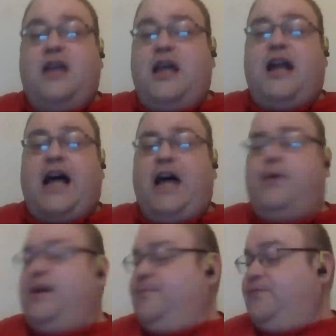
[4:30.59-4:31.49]
And
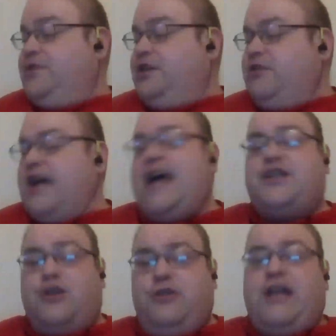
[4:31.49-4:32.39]
Iowa, you
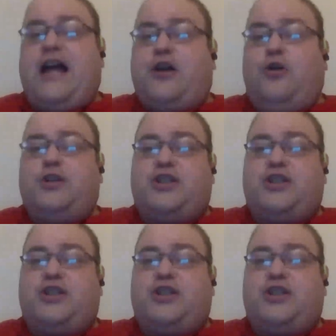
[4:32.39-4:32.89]
guys earned that court